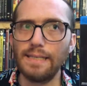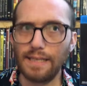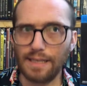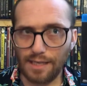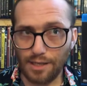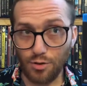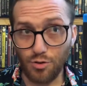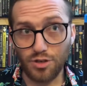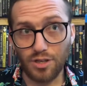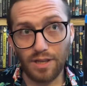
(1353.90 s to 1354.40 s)

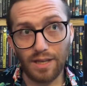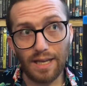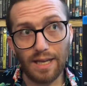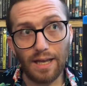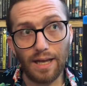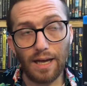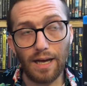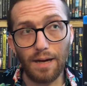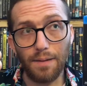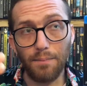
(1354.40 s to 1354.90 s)

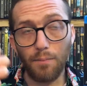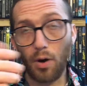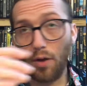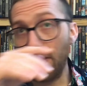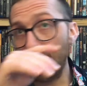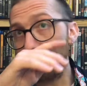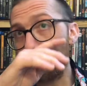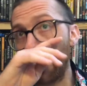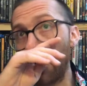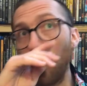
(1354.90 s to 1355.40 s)
or at
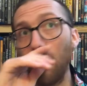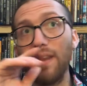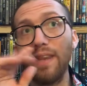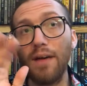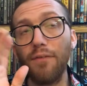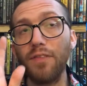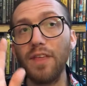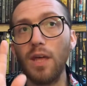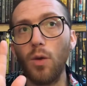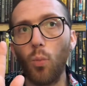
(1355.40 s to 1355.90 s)
least I know it
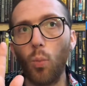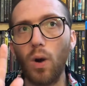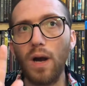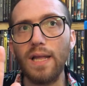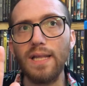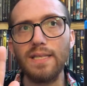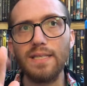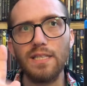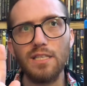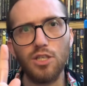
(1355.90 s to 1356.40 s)
definitely in one
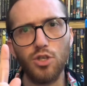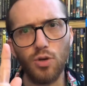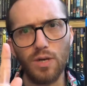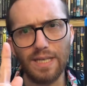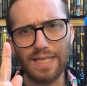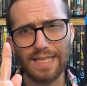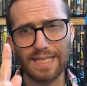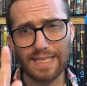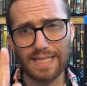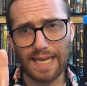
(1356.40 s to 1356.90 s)
instance you can
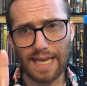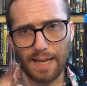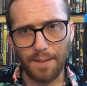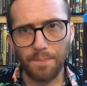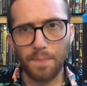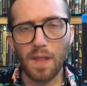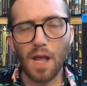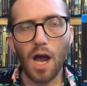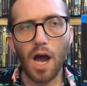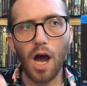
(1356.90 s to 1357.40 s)
see,
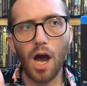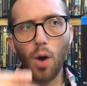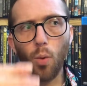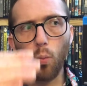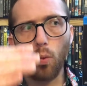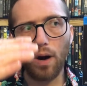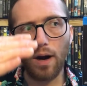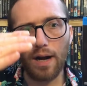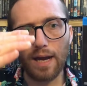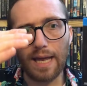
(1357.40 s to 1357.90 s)

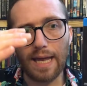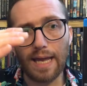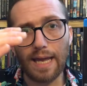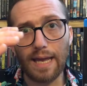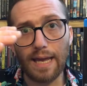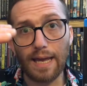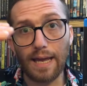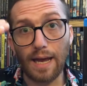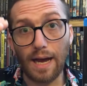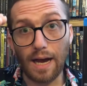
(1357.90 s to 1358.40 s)
where
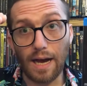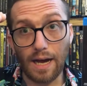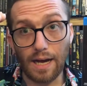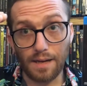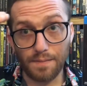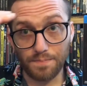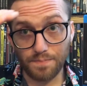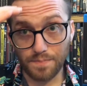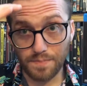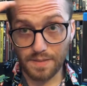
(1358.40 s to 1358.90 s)
he
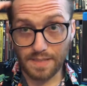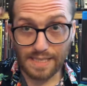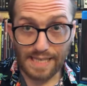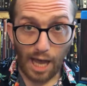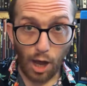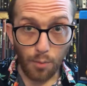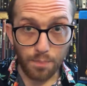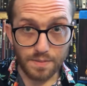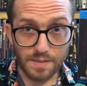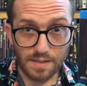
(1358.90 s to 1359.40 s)

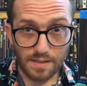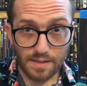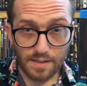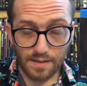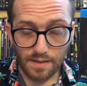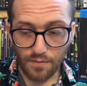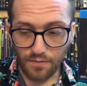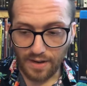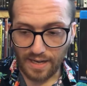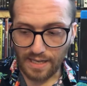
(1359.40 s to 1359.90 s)
scalps
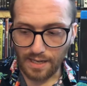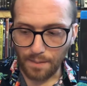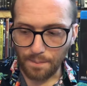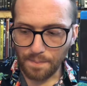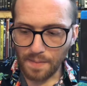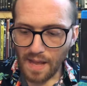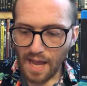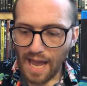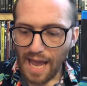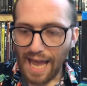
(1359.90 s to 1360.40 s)
the victim
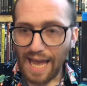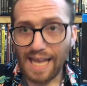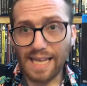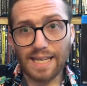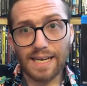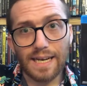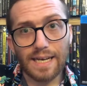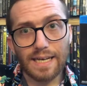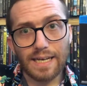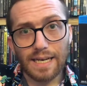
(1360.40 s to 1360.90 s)
and
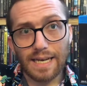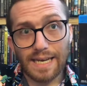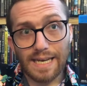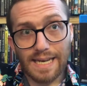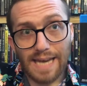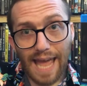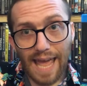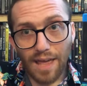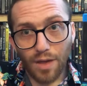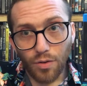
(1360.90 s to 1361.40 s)

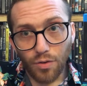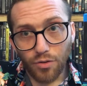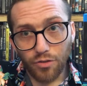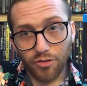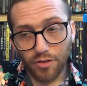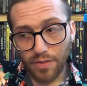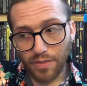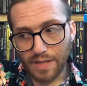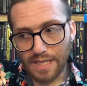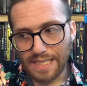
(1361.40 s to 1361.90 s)
nails
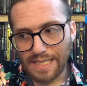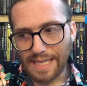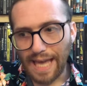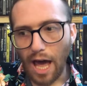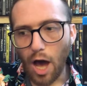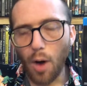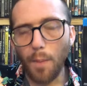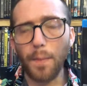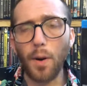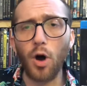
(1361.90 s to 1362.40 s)
the
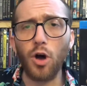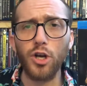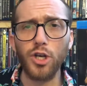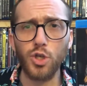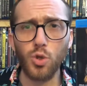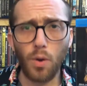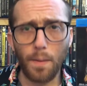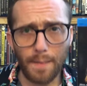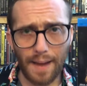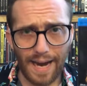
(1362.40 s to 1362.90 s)
scalp
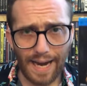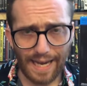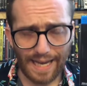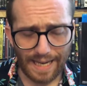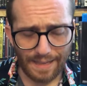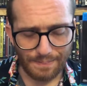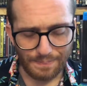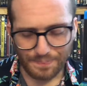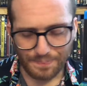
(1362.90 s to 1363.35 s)
onto a mannequin.